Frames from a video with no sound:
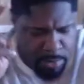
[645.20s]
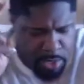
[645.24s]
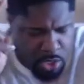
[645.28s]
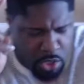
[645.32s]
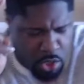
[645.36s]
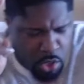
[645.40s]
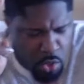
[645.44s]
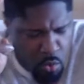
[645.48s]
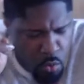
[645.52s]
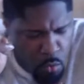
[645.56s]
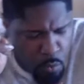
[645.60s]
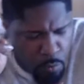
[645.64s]

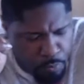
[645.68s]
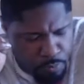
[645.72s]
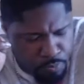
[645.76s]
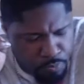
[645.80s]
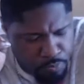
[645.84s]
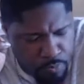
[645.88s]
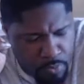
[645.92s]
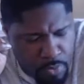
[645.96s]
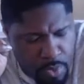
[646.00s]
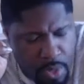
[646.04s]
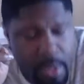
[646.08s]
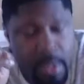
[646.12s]

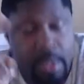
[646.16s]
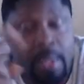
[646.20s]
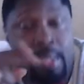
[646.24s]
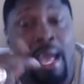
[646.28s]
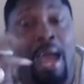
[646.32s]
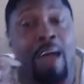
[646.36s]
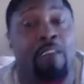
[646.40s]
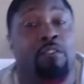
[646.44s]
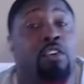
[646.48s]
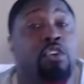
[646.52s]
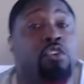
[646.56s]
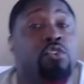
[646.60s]
2,
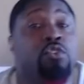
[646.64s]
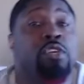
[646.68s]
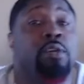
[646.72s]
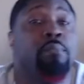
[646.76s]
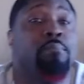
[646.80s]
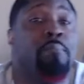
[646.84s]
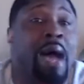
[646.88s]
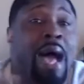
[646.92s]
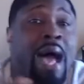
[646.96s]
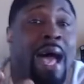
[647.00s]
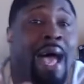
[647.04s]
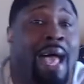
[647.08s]
got to renew your
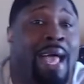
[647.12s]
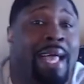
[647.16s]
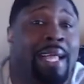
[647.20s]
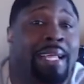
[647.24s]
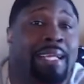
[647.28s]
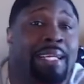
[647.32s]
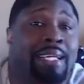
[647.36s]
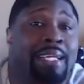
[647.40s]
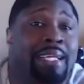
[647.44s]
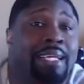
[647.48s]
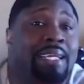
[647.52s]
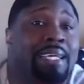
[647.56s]
mind.
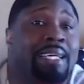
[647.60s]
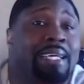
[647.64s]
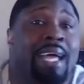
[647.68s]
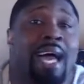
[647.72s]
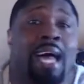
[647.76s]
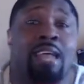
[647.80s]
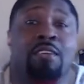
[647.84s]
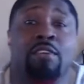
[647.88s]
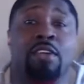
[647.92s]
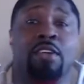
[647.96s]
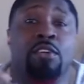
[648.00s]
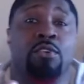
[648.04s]

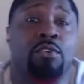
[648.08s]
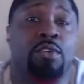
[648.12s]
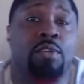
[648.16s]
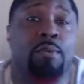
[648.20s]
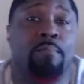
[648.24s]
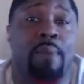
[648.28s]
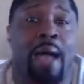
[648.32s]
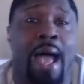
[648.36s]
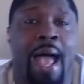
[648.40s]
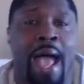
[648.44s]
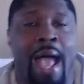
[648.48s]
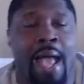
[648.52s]
Got to renew your
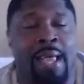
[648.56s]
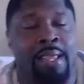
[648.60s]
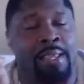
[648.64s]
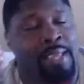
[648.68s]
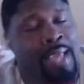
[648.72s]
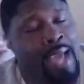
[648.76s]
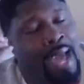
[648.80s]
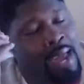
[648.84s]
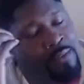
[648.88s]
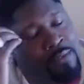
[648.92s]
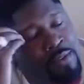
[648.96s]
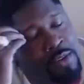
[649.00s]
mind. You
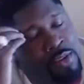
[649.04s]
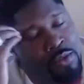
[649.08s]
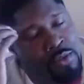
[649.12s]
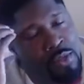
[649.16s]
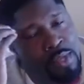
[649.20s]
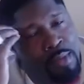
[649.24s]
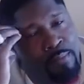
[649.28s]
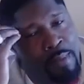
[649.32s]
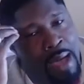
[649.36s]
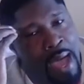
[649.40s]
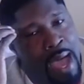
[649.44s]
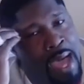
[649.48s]
got to renew
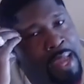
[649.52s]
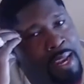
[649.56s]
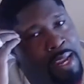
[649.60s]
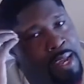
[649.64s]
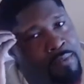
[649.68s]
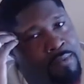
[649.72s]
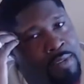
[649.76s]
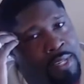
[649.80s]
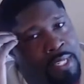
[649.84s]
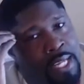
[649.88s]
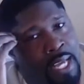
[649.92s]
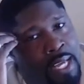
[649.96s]
your mind.
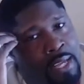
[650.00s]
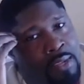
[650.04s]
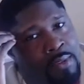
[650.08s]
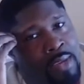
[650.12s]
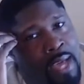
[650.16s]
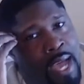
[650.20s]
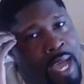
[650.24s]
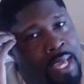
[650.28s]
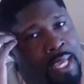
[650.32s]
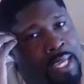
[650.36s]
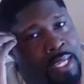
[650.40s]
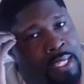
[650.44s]
Every day you
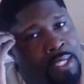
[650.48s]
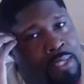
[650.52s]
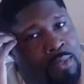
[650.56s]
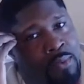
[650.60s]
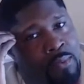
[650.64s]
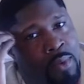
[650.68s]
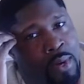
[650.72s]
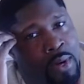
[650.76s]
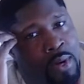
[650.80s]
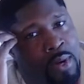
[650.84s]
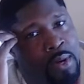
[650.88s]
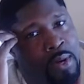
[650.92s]
got to get the
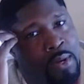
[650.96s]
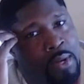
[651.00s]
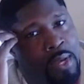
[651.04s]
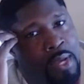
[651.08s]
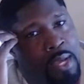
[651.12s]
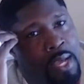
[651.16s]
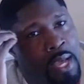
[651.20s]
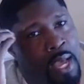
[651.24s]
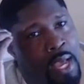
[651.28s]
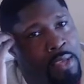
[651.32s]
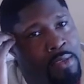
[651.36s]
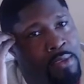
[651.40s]

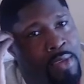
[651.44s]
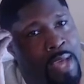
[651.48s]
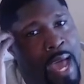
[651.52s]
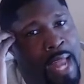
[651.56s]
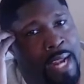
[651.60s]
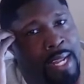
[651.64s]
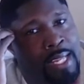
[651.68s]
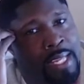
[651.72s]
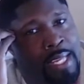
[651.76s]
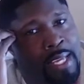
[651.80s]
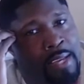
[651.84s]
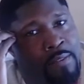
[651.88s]
word, and you got
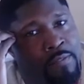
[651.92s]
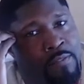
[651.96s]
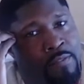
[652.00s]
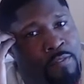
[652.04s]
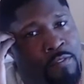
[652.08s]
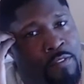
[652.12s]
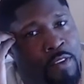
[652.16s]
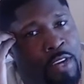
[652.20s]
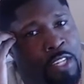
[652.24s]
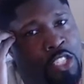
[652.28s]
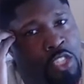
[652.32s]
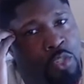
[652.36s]
to get
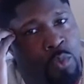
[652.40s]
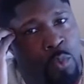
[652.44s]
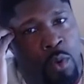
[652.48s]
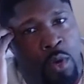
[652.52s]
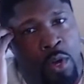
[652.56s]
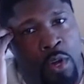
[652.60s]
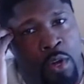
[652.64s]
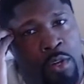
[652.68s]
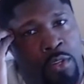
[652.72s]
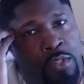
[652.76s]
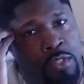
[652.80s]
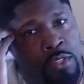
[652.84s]
fresh
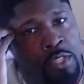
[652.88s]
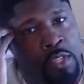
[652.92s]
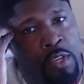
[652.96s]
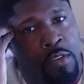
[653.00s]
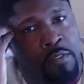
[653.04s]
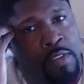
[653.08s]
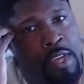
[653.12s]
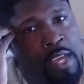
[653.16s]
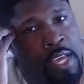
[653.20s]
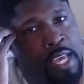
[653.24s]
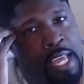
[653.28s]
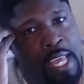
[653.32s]
words
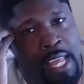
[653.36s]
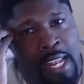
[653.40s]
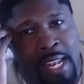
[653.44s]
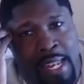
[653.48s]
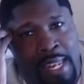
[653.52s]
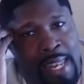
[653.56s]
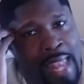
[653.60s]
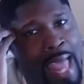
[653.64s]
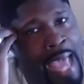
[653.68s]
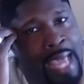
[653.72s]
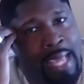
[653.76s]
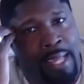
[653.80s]
of
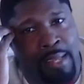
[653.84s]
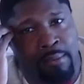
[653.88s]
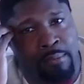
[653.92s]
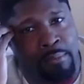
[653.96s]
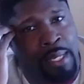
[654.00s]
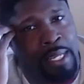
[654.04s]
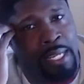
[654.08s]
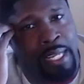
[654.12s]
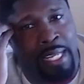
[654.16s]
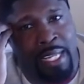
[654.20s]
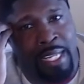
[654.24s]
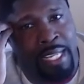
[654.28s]

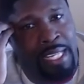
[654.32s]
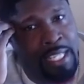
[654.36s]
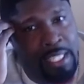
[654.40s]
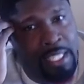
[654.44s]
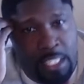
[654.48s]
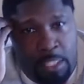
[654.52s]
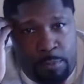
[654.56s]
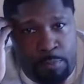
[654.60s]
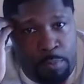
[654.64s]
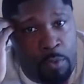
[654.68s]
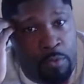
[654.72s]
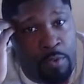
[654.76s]
enlightenment and
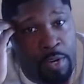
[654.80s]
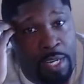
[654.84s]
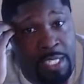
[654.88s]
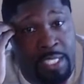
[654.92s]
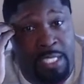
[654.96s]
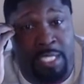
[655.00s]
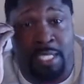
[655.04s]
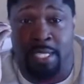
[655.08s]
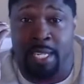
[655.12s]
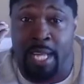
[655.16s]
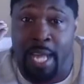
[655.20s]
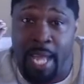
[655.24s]

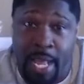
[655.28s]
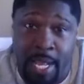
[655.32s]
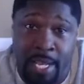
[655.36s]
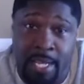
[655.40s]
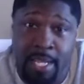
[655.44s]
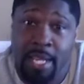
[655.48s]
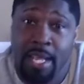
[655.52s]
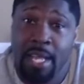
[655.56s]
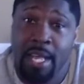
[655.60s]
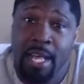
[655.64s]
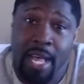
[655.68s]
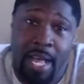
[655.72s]
inspiration.
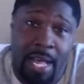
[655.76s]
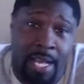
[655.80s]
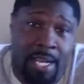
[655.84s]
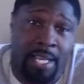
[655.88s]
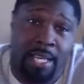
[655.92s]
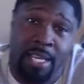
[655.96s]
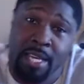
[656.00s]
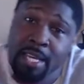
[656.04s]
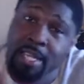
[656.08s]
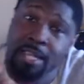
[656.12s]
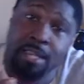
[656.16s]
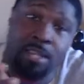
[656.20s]
And
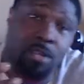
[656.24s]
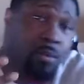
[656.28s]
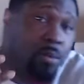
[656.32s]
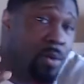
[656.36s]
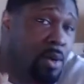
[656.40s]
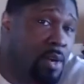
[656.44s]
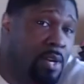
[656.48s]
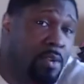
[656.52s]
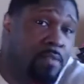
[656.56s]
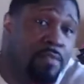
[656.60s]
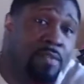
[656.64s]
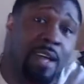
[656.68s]
again, the
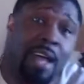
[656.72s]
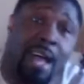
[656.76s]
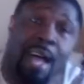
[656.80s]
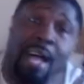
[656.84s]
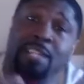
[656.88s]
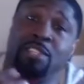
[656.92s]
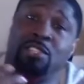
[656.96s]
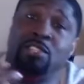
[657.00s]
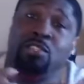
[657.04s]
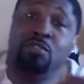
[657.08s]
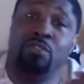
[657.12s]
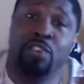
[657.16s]
word of
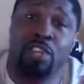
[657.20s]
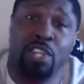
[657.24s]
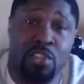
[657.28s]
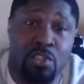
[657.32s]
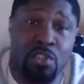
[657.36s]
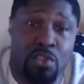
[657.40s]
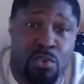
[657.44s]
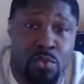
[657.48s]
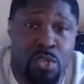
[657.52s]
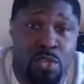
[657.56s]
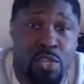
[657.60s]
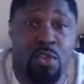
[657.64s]
God to
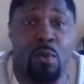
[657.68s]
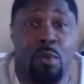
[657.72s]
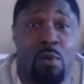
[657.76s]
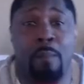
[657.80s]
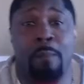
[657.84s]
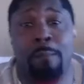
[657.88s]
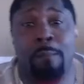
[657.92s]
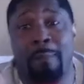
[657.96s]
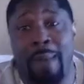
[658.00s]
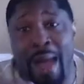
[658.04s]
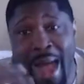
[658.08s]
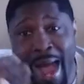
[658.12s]
renew your
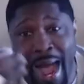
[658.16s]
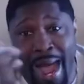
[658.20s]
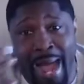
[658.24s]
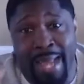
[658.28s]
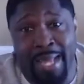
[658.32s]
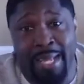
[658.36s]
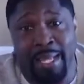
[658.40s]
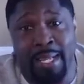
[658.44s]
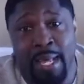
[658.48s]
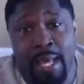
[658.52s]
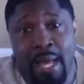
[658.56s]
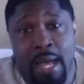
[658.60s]

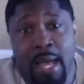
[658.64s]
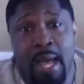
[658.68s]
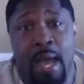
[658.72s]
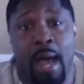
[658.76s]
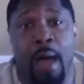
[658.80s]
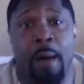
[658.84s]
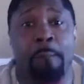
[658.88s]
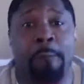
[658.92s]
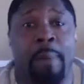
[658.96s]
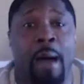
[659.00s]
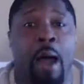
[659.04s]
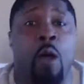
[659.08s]
mind
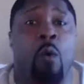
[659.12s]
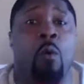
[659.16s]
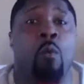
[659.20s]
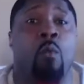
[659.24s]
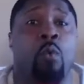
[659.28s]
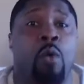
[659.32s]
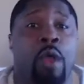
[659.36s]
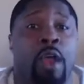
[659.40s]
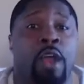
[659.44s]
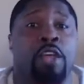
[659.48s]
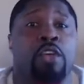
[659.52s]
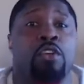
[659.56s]

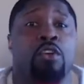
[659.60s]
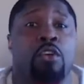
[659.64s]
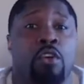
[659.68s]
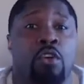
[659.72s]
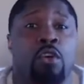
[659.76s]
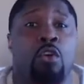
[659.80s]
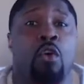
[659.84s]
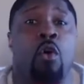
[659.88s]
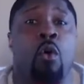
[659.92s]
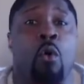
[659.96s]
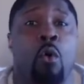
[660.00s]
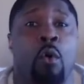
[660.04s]
about where you're
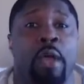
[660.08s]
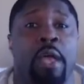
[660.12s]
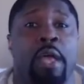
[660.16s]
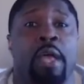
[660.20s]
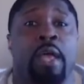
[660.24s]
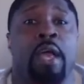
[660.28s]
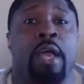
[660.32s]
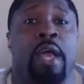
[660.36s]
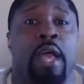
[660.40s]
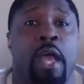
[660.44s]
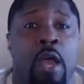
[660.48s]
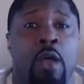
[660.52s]
going
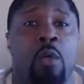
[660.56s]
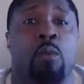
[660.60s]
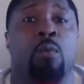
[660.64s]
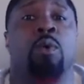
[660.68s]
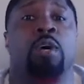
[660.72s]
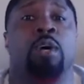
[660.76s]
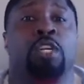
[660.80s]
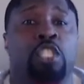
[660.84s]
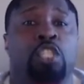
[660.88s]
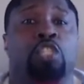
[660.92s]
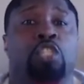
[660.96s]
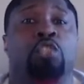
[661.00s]
and
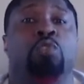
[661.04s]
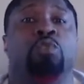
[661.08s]
what you